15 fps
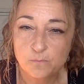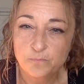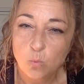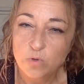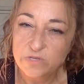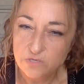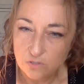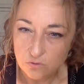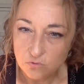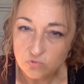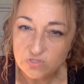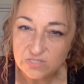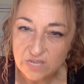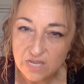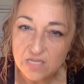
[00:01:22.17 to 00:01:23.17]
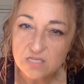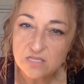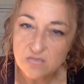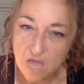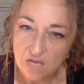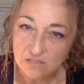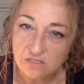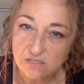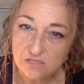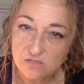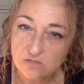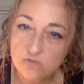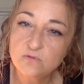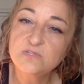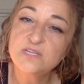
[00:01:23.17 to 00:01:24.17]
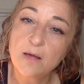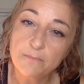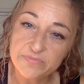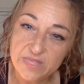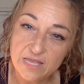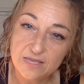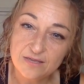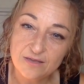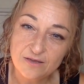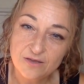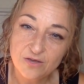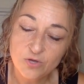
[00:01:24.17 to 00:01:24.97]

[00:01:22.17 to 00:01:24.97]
when you say yes to something,